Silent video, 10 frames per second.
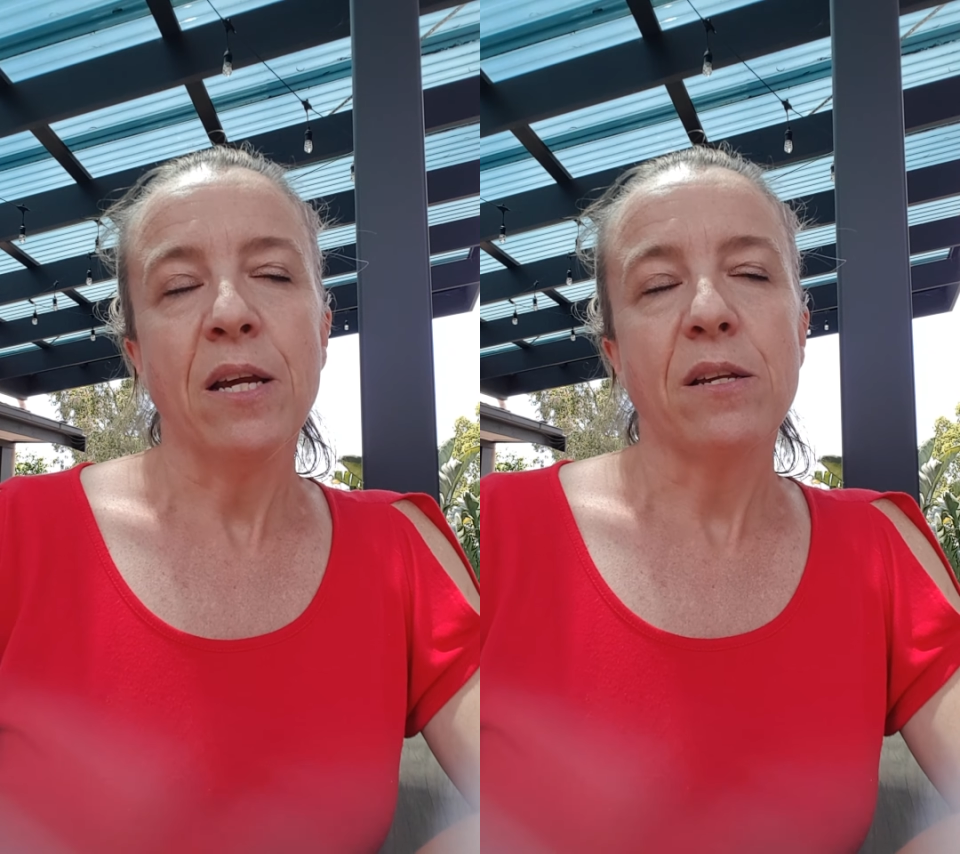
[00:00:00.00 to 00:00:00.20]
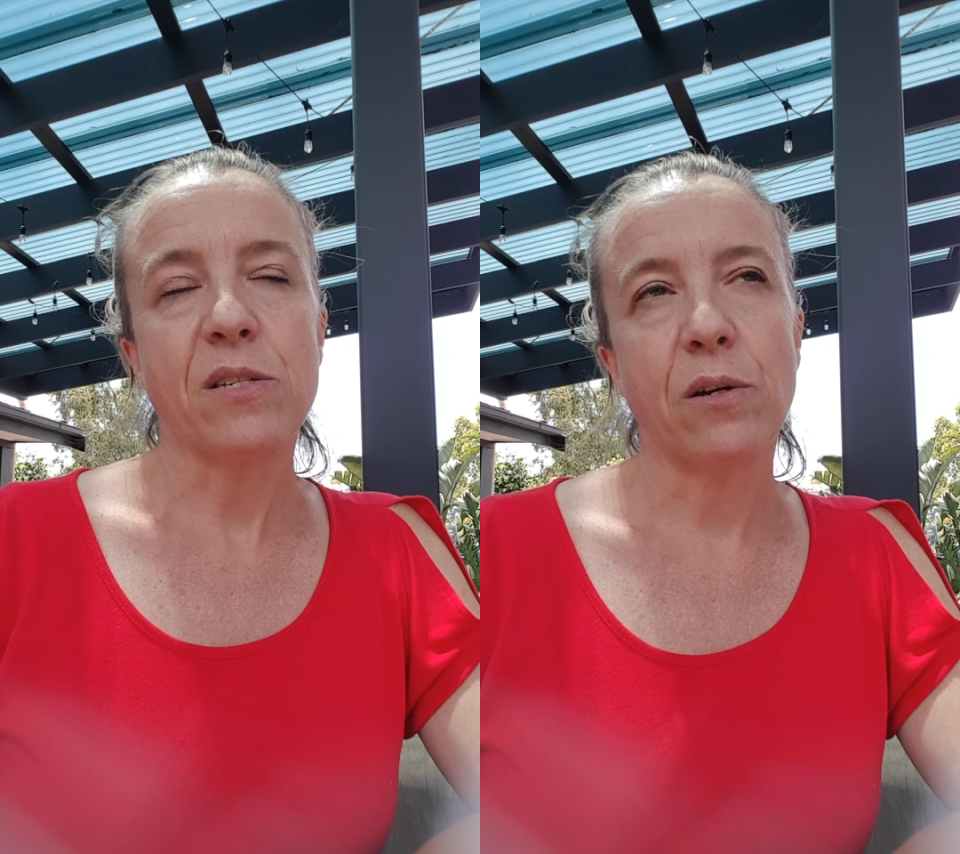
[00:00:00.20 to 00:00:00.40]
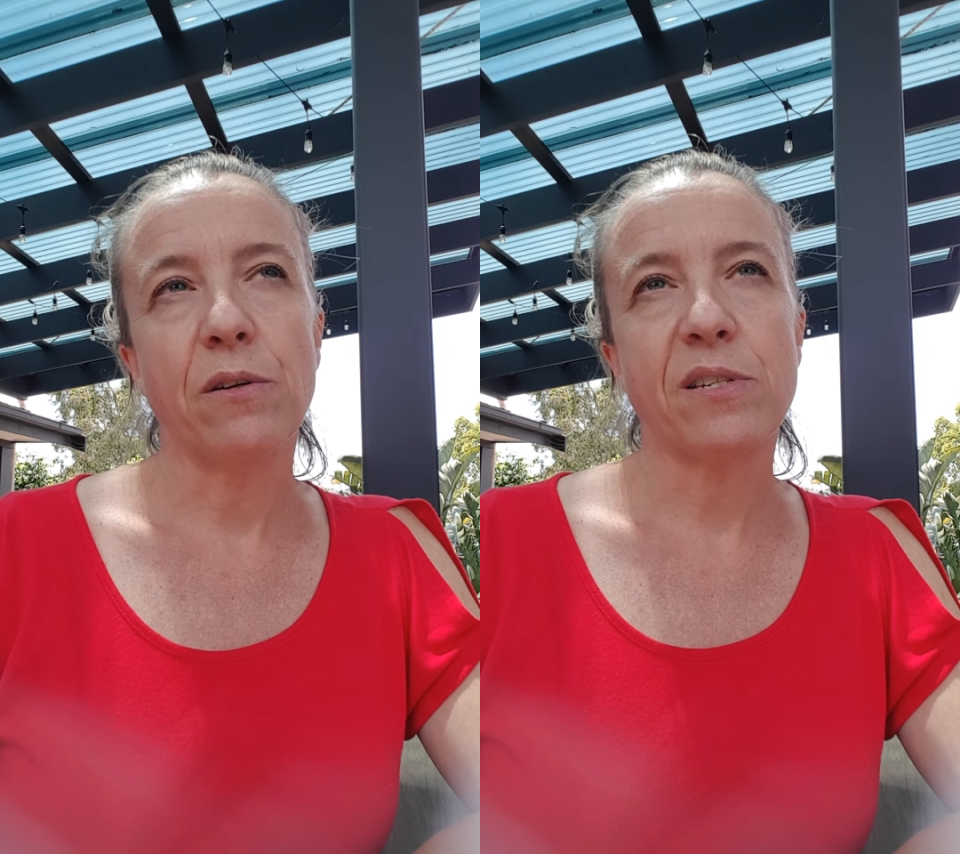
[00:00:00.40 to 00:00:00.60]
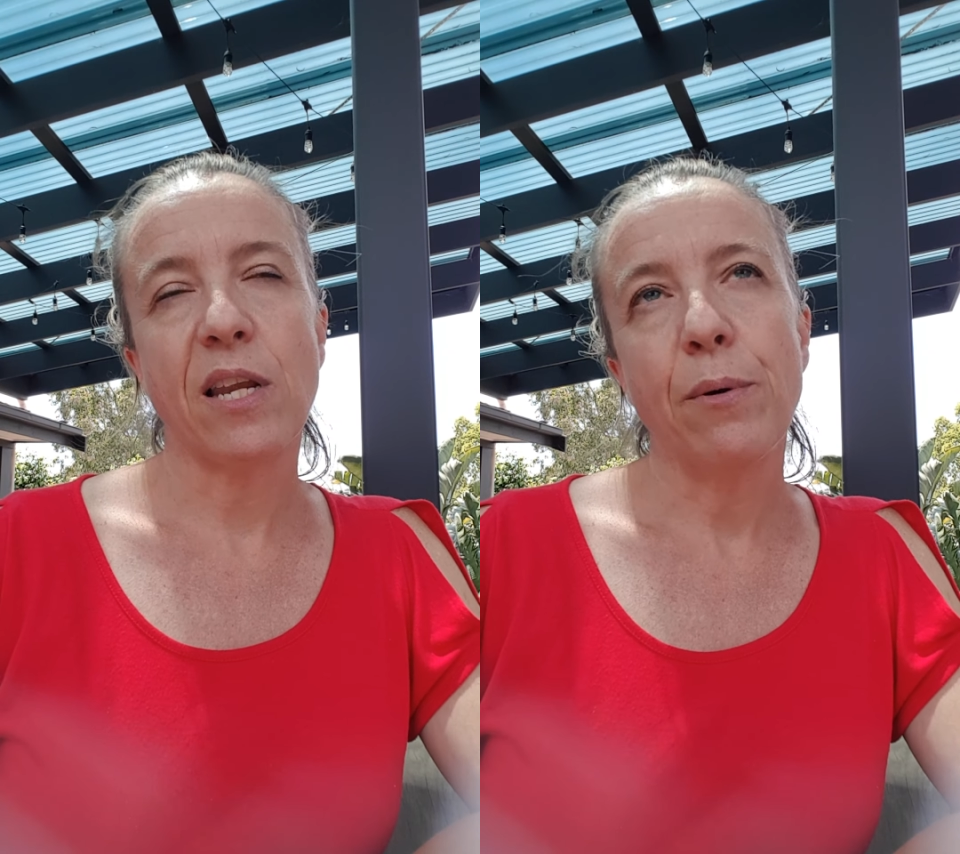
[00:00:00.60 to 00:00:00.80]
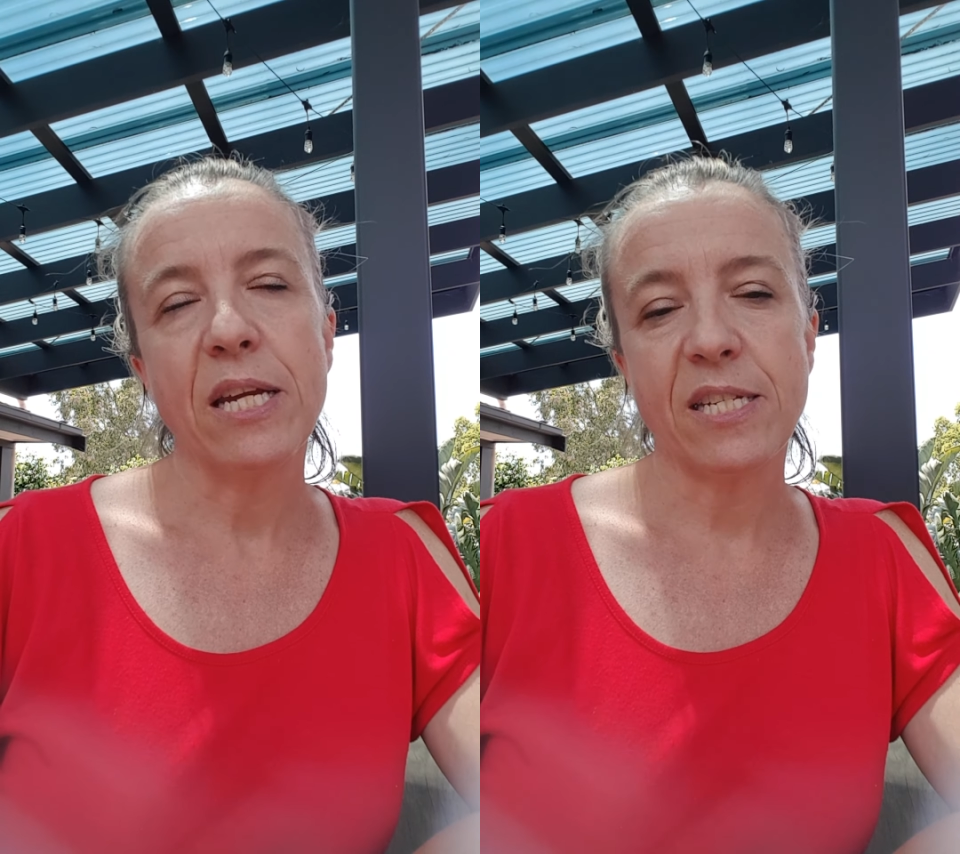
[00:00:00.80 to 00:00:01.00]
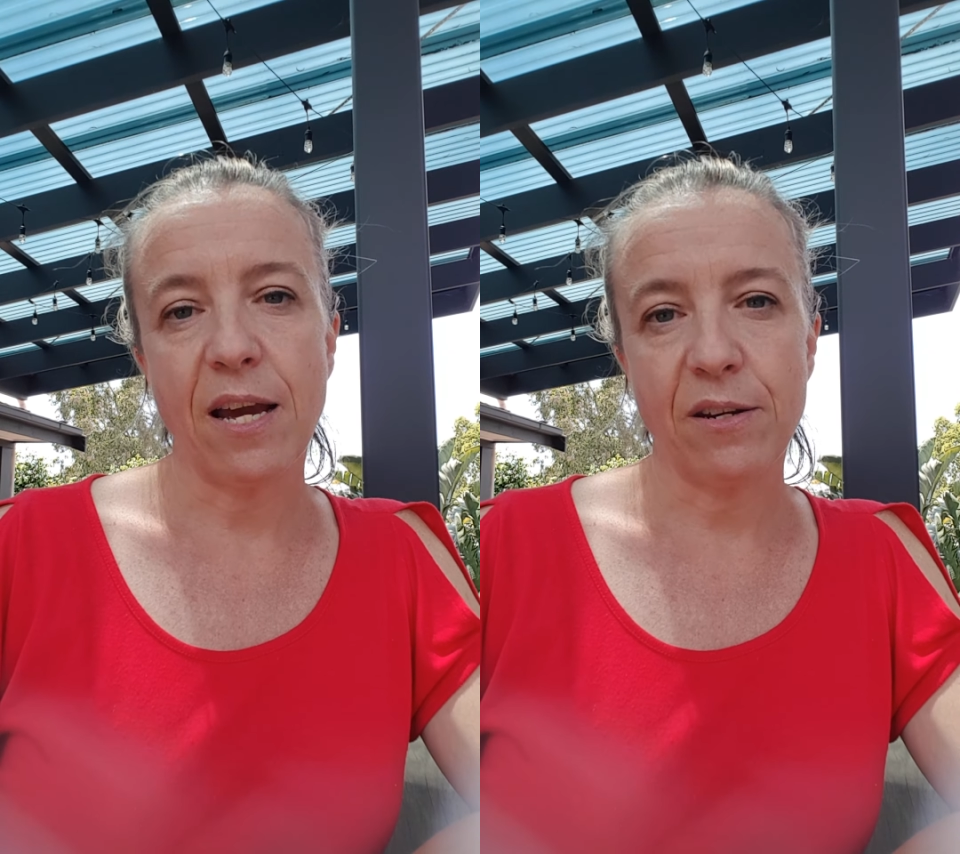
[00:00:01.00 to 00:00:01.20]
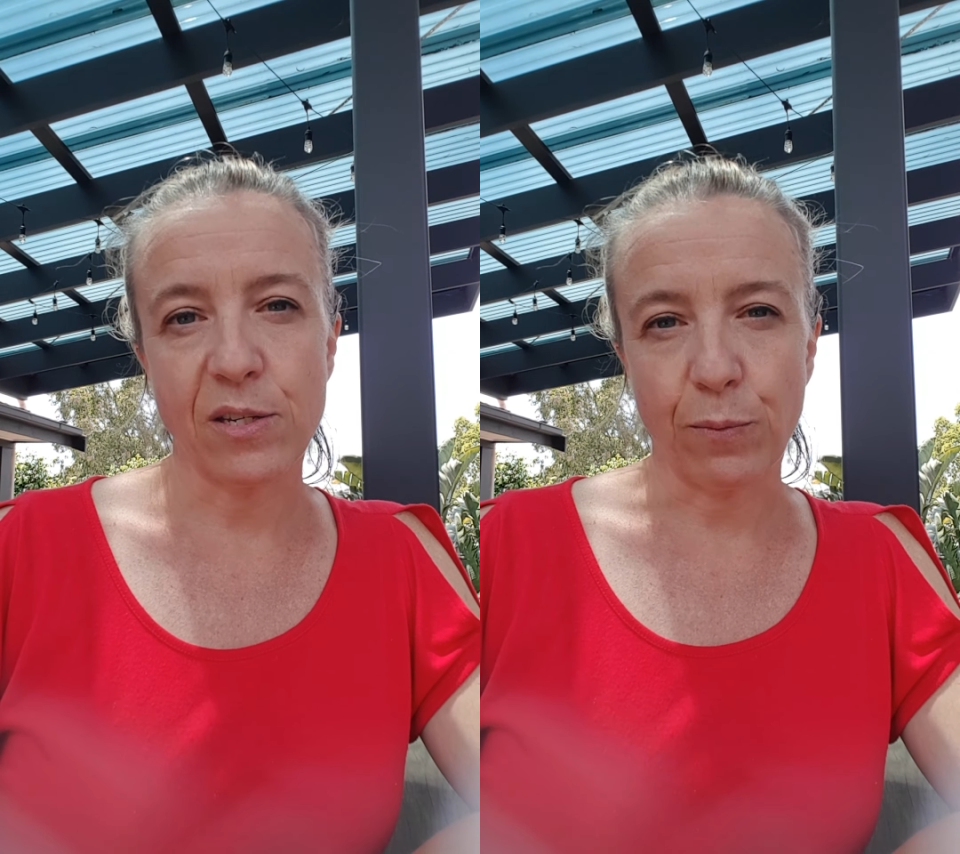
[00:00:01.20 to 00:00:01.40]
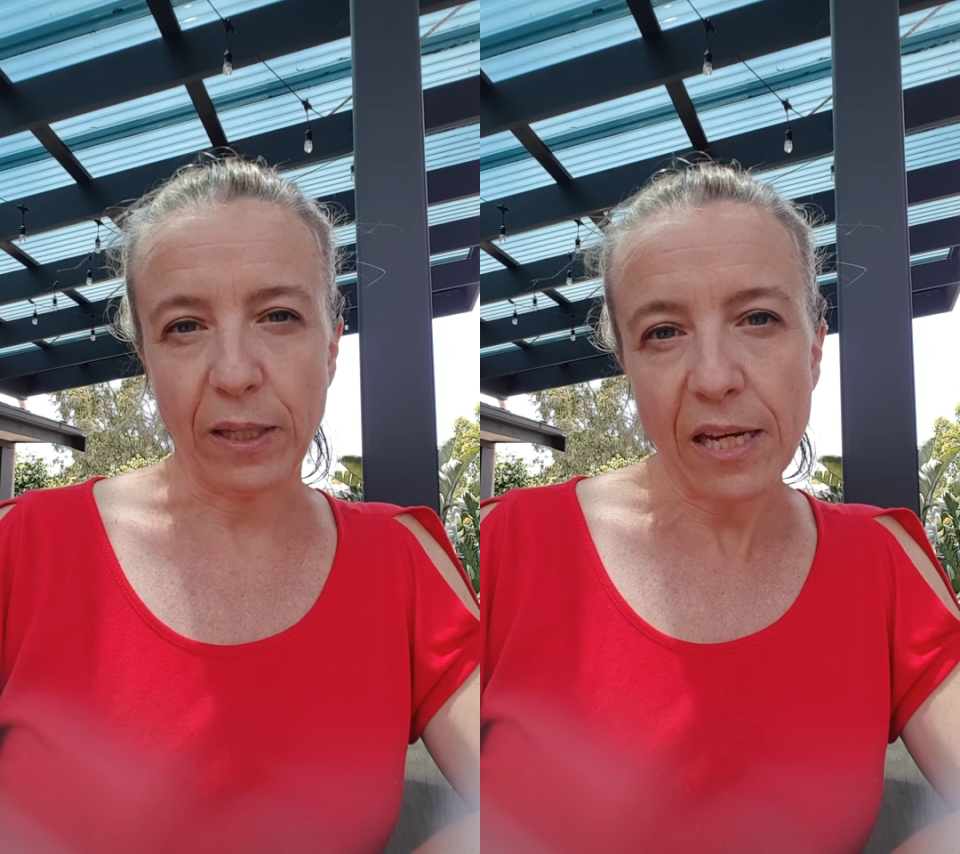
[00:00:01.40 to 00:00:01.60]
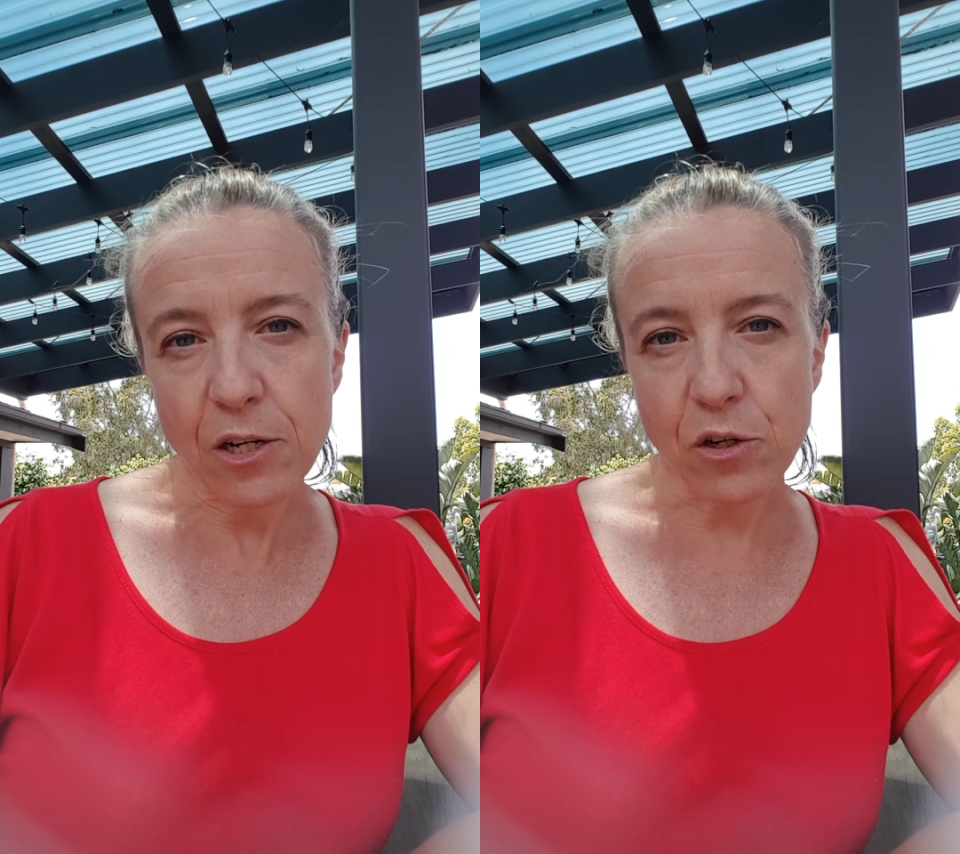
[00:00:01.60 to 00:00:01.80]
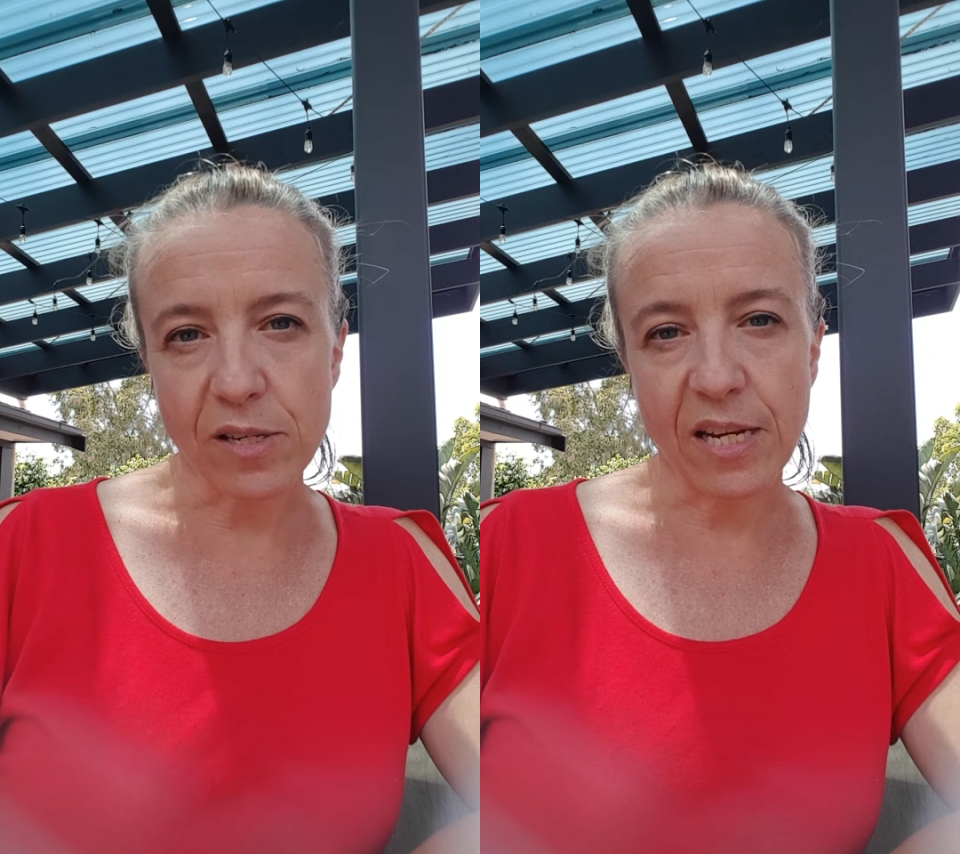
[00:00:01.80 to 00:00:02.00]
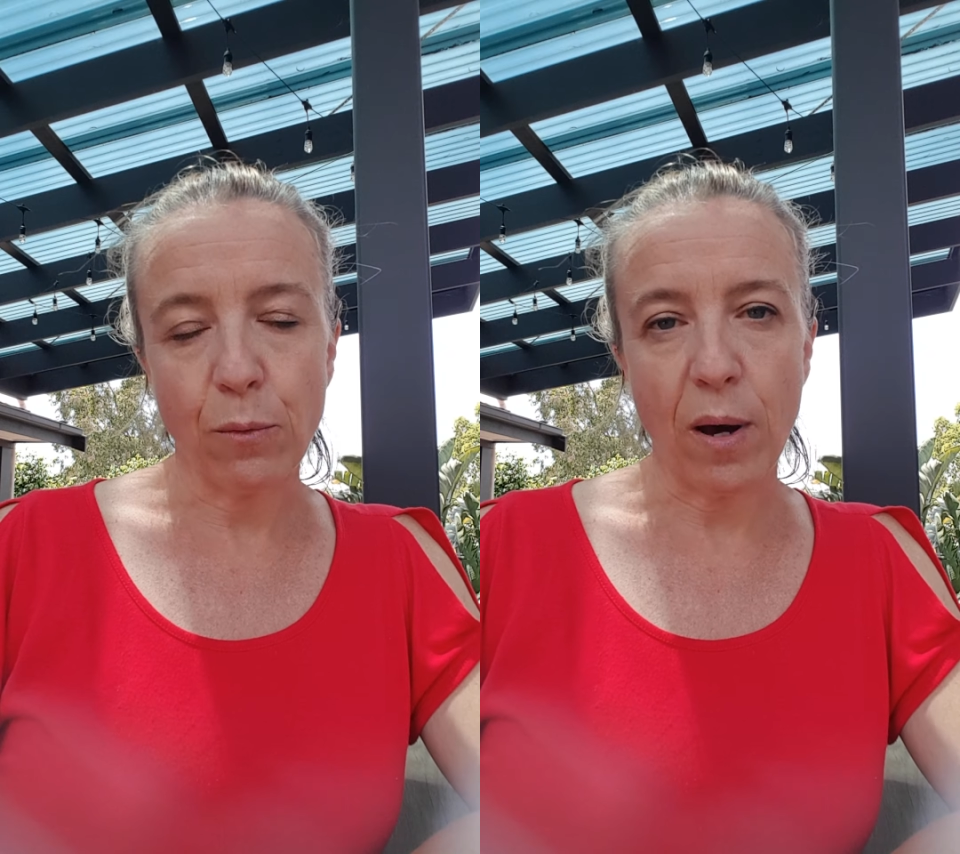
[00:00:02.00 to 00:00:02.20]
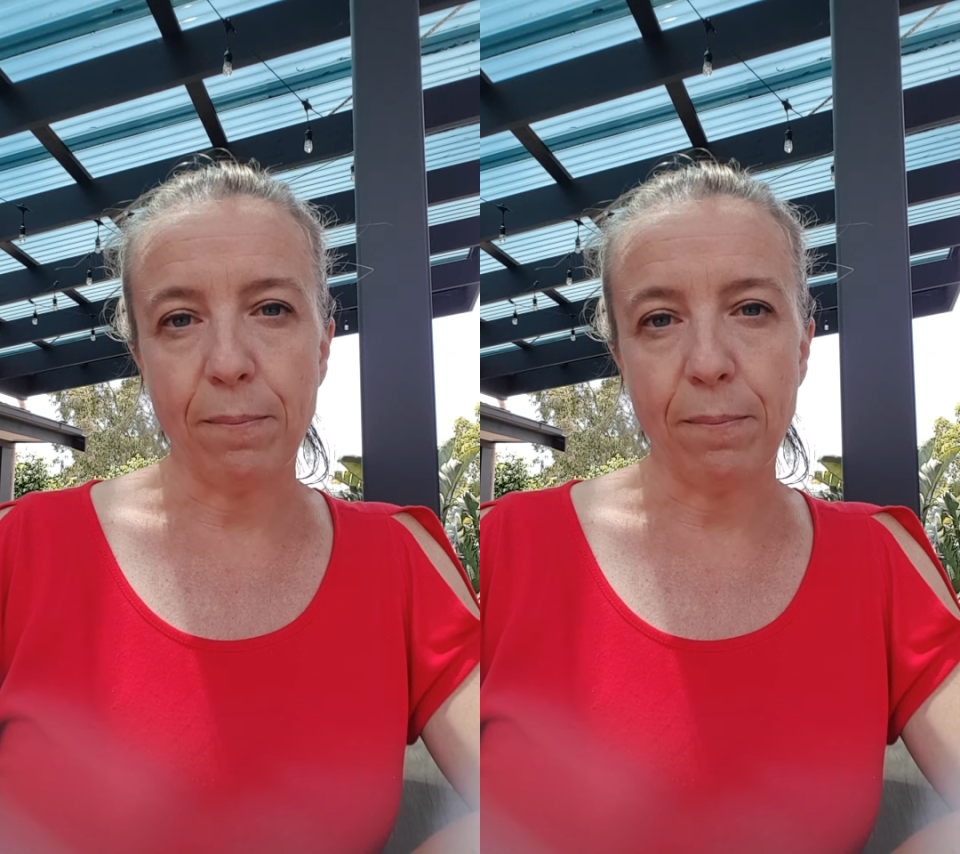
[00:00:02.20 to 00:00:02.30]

So slowing it down is a really interesting one,